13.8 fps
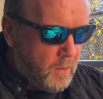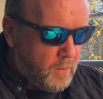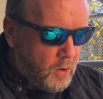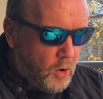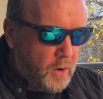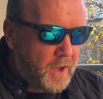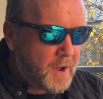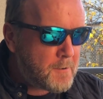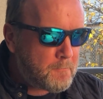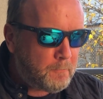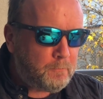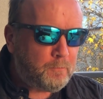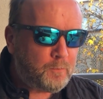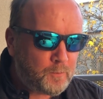Oh yeah,
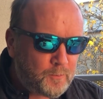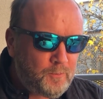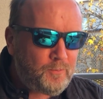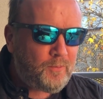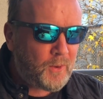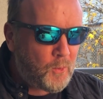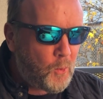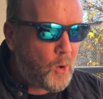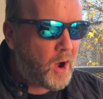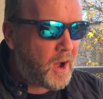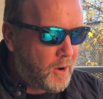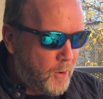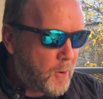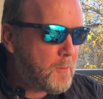
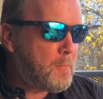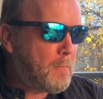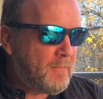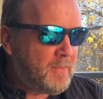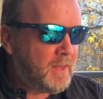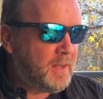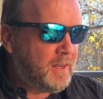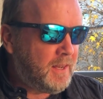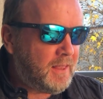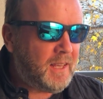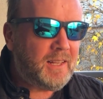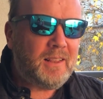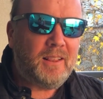wow, that